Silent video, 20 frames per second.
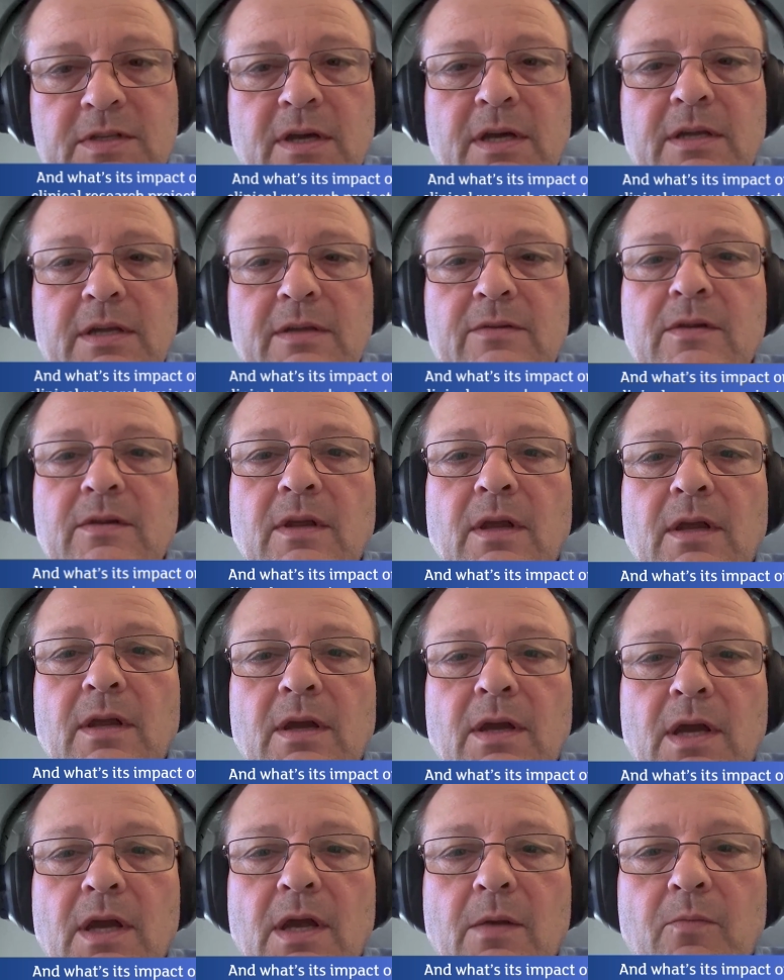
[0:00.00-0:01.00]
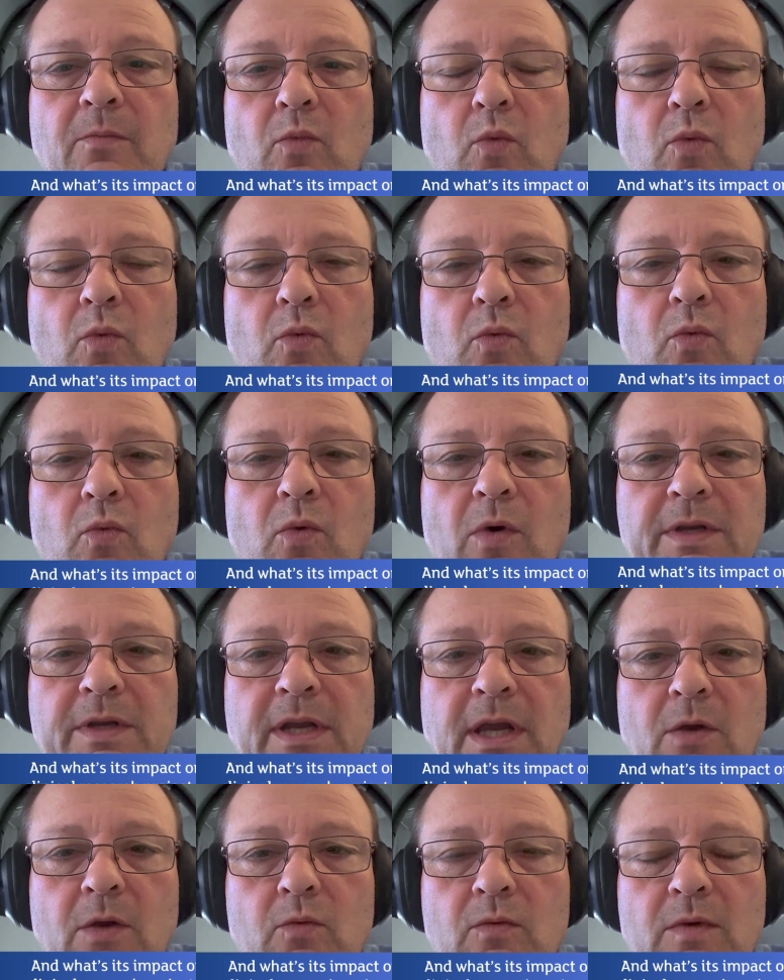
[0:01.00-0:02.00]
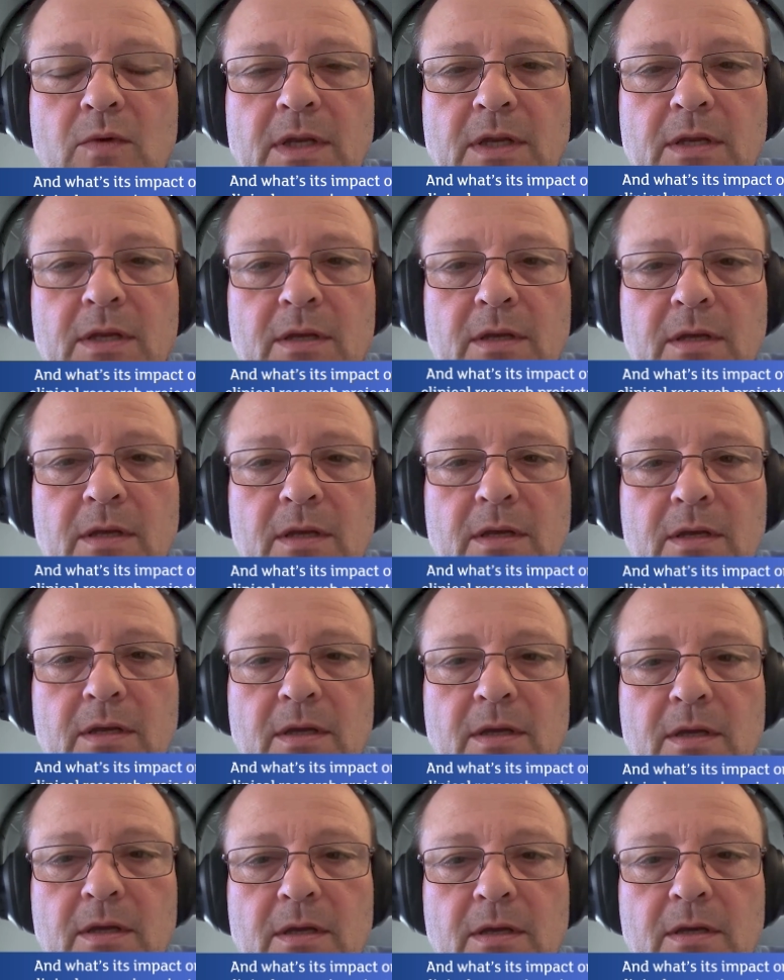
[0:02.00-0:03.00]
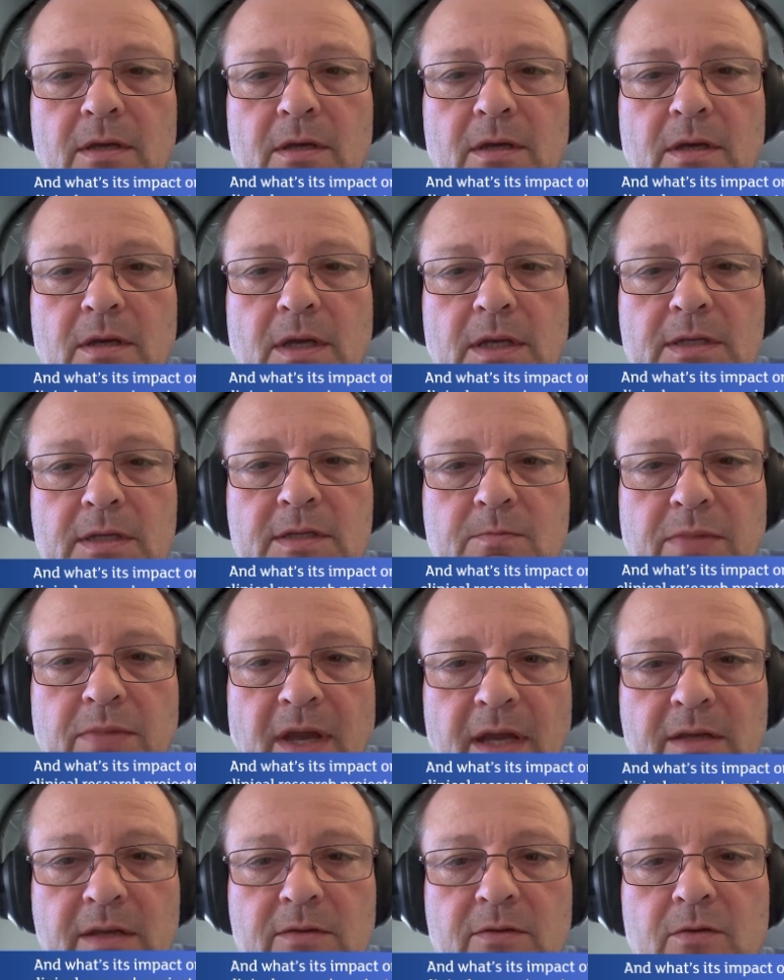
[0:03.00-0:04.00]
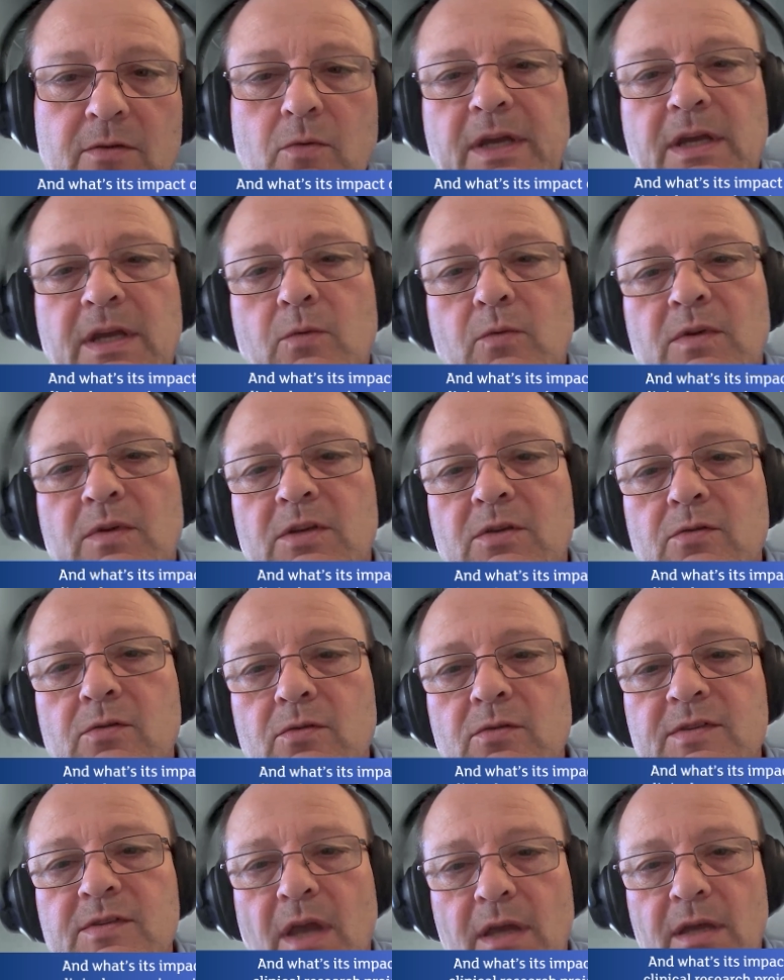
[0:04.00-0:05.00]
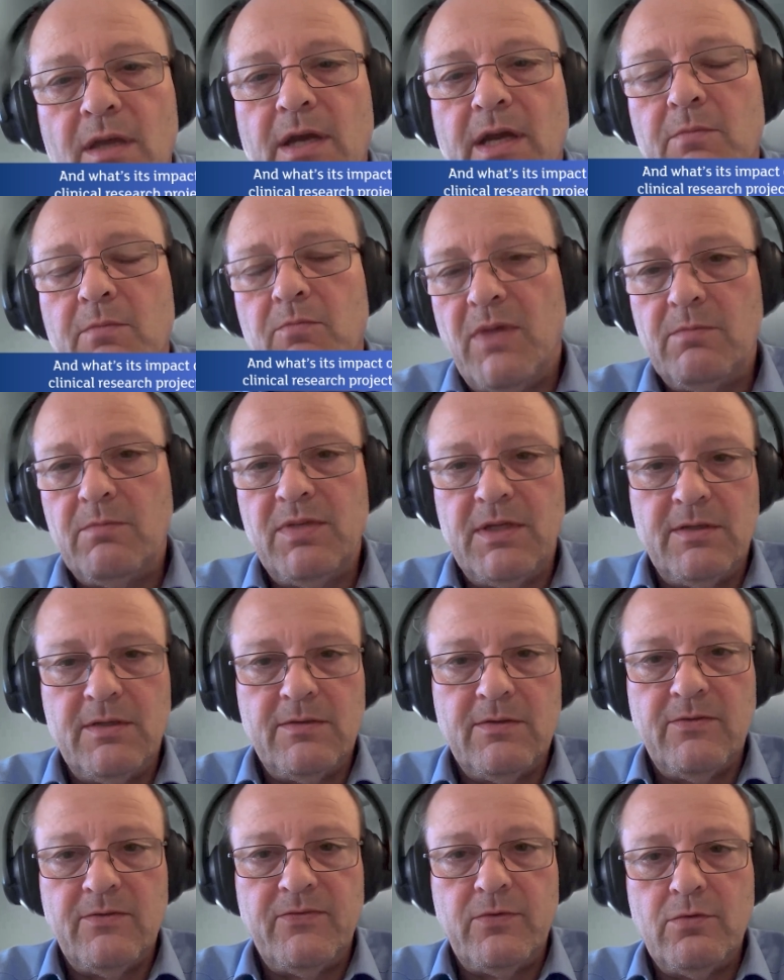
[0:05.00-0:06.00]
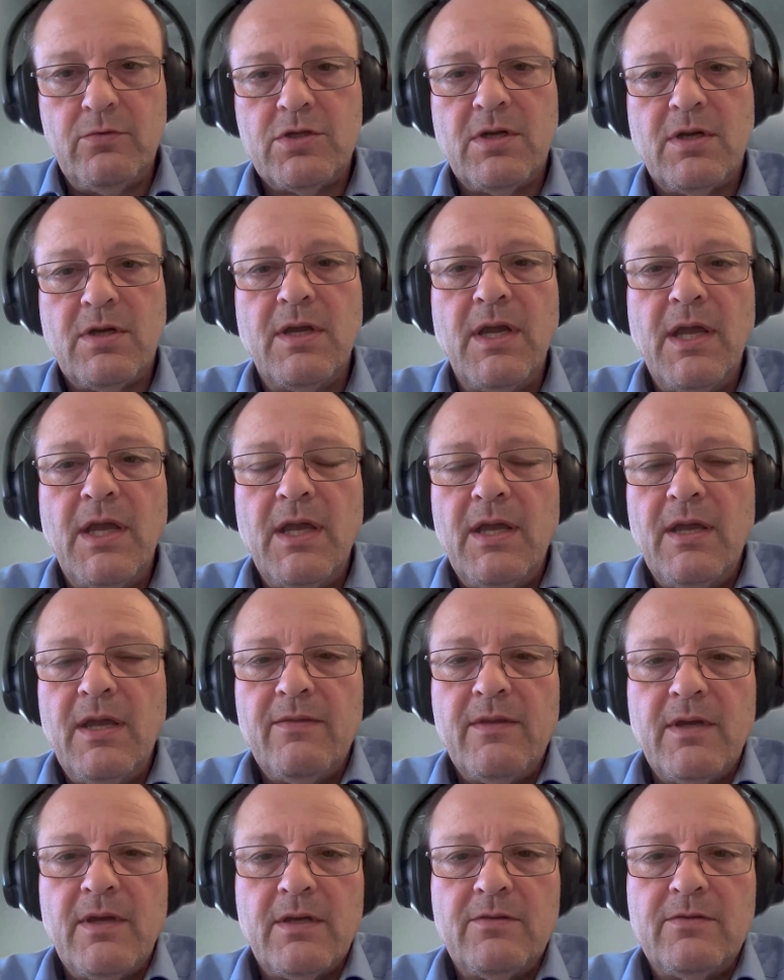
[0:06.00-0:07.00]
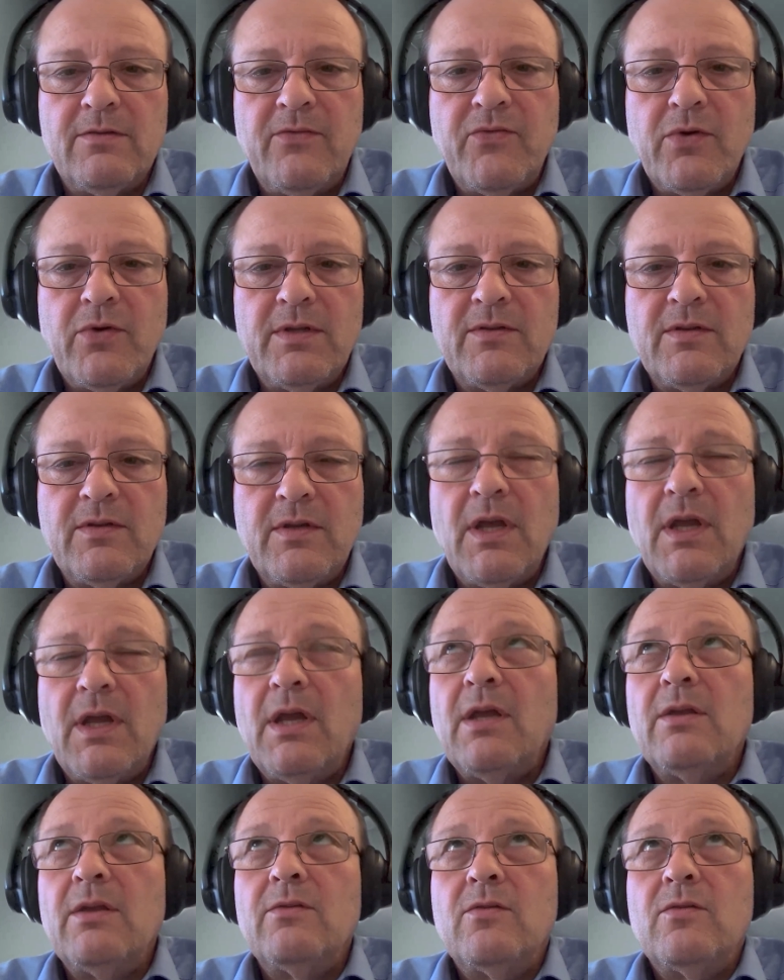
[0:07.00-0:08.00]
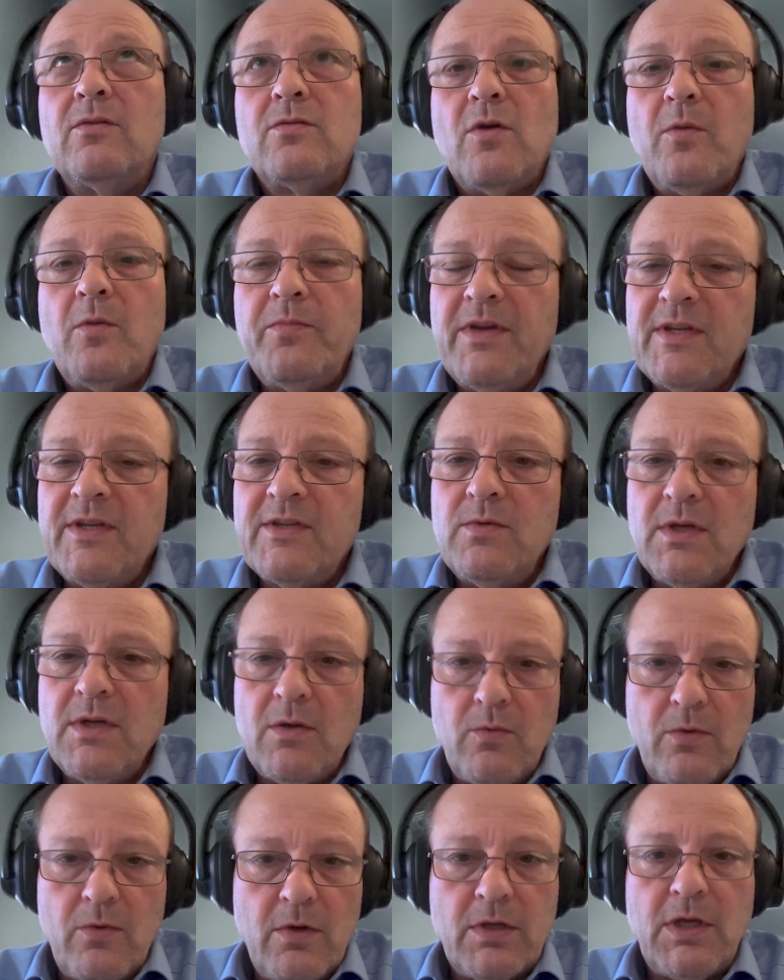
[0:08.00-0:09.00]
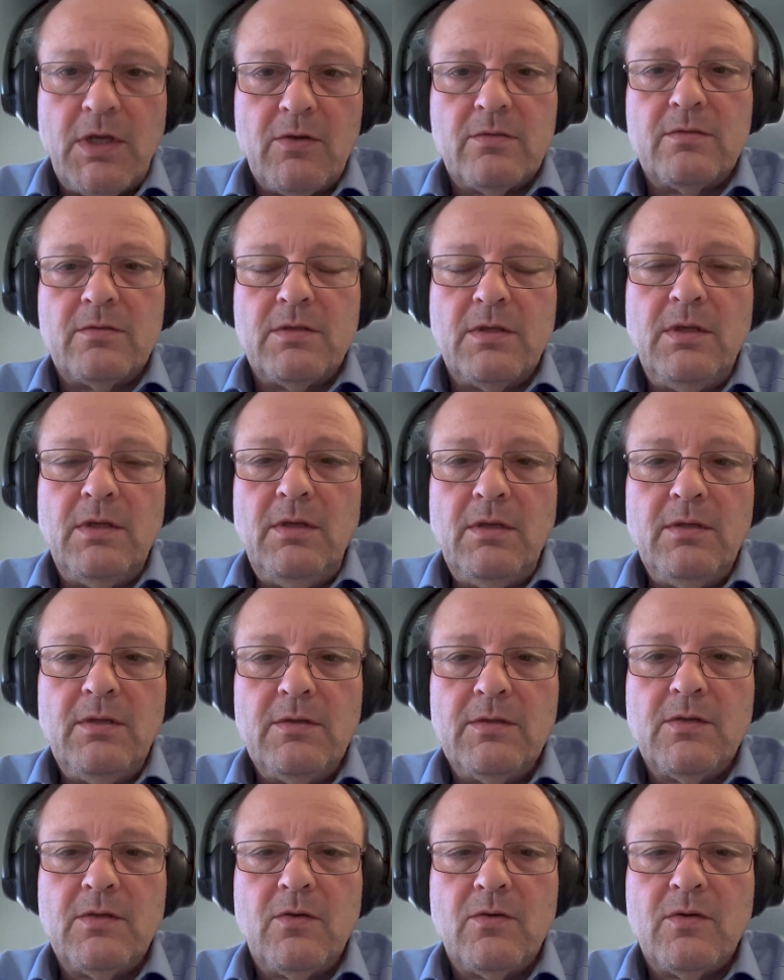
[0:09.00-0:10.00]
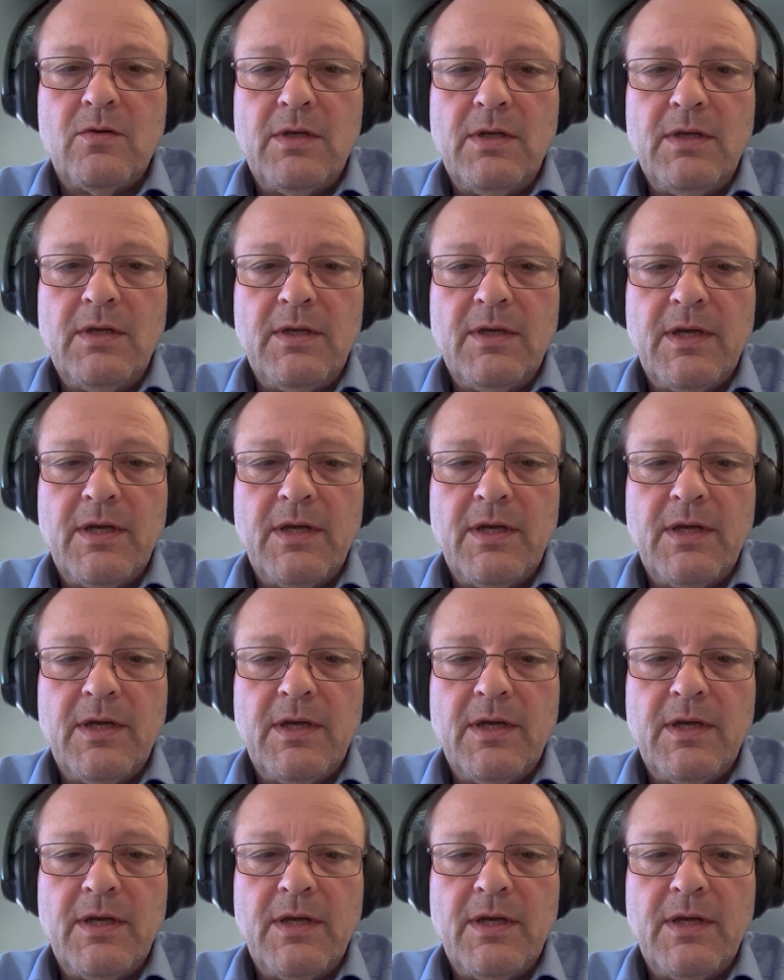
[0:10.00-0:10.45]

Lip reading: side, what can we expect, or where can we use AI maybe in the future? There are different topics we are working on. So